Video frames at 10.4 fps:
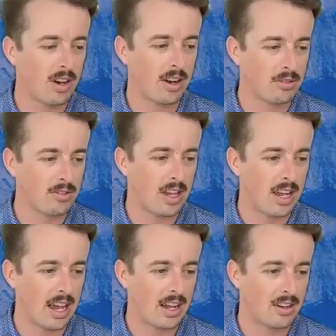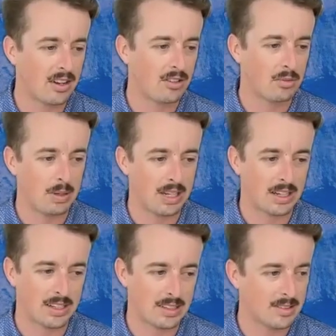to understand just
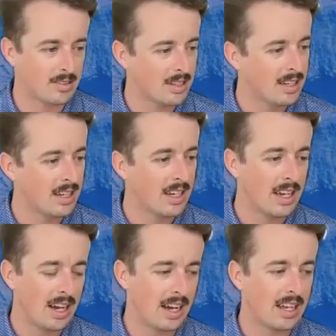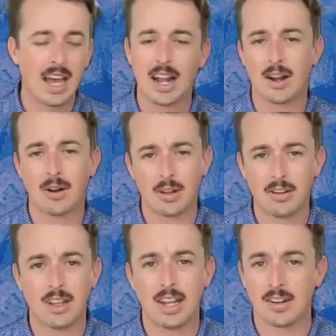because uh, yeah, not only
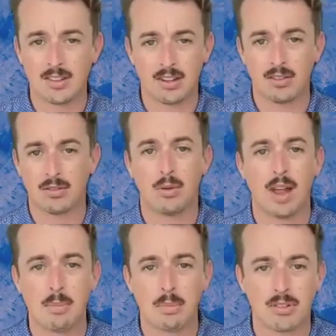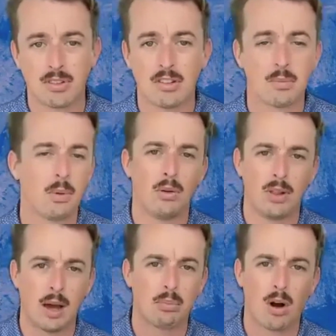do you get a sense of who that person is, but who
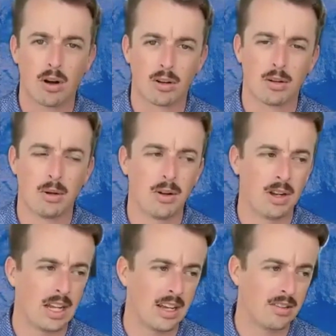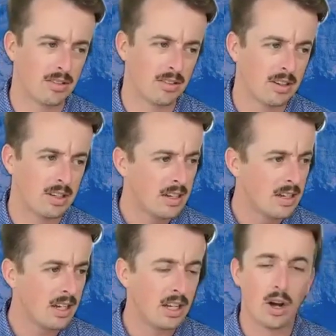that broader community is, and
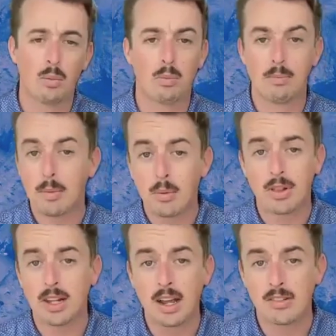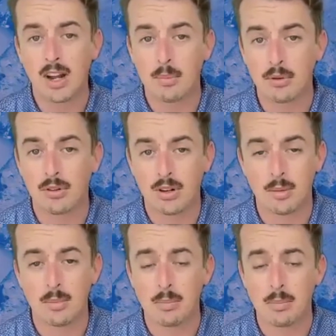you know maybe where the next opportunity
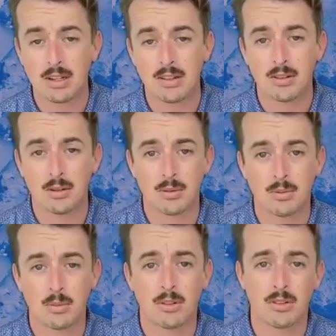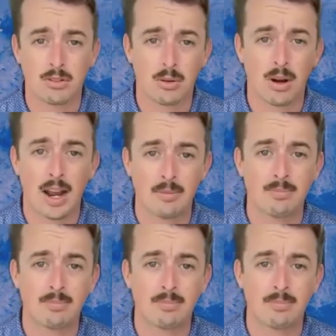might be too, which is great.